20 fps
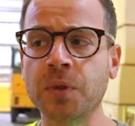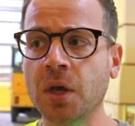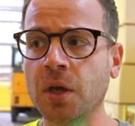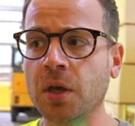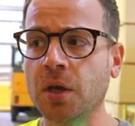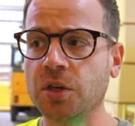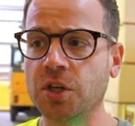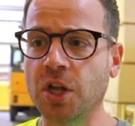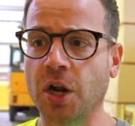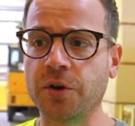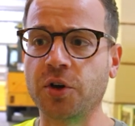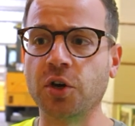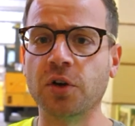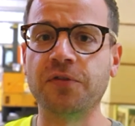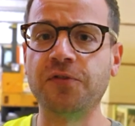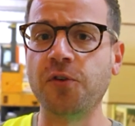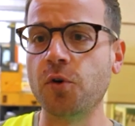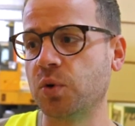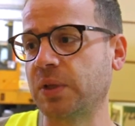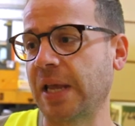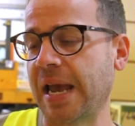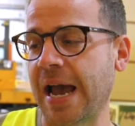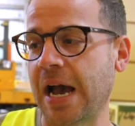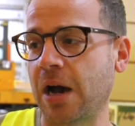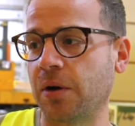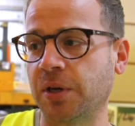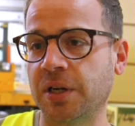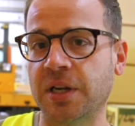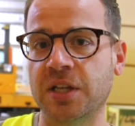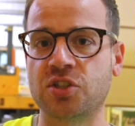you know, going to fall
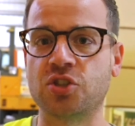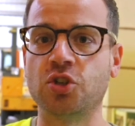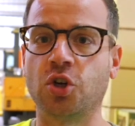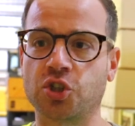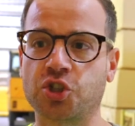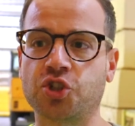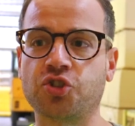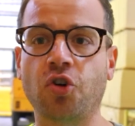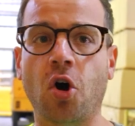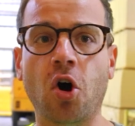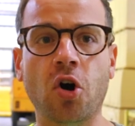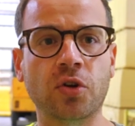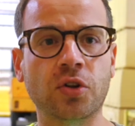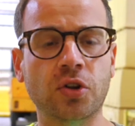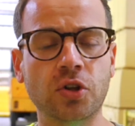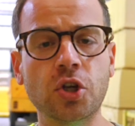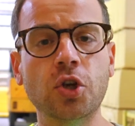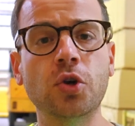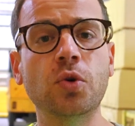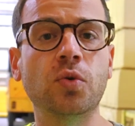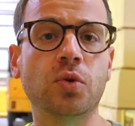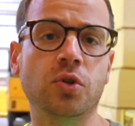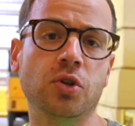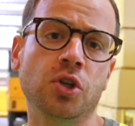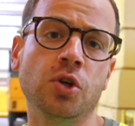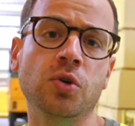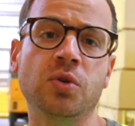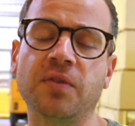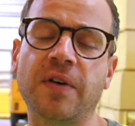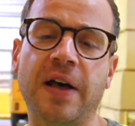down and it's not strong.
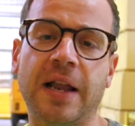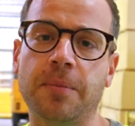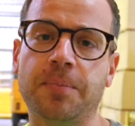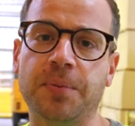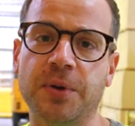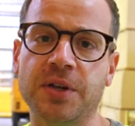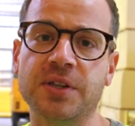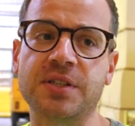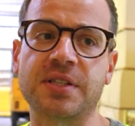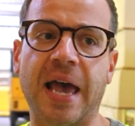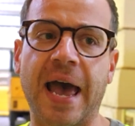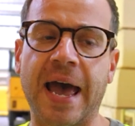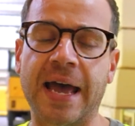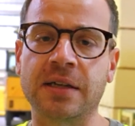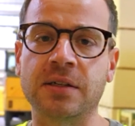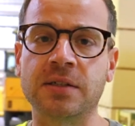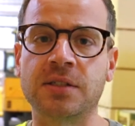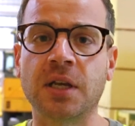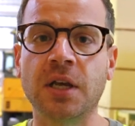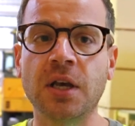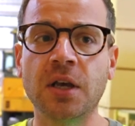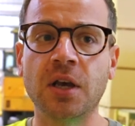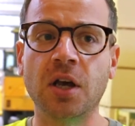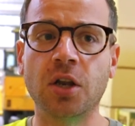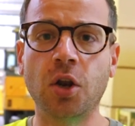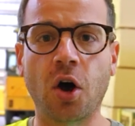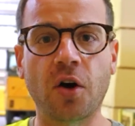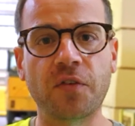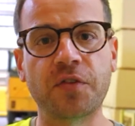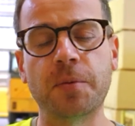New developers and a
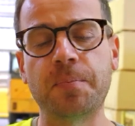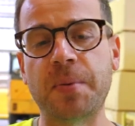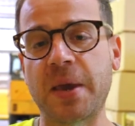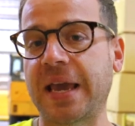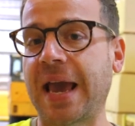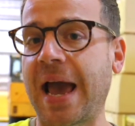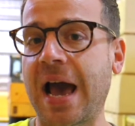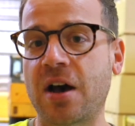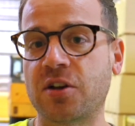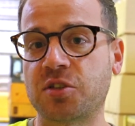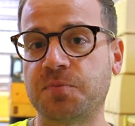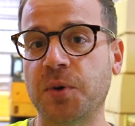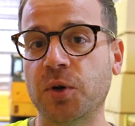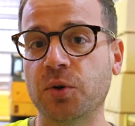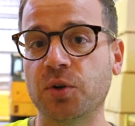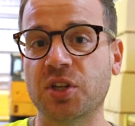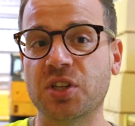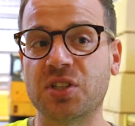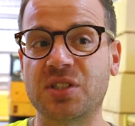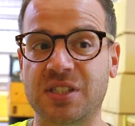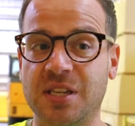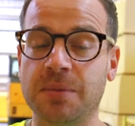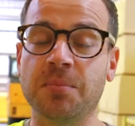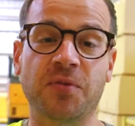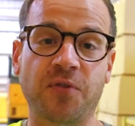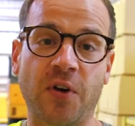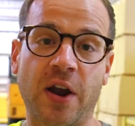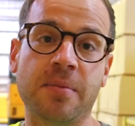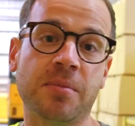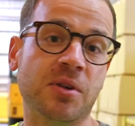lot of the big house builders, timber
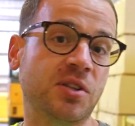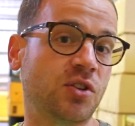frame is the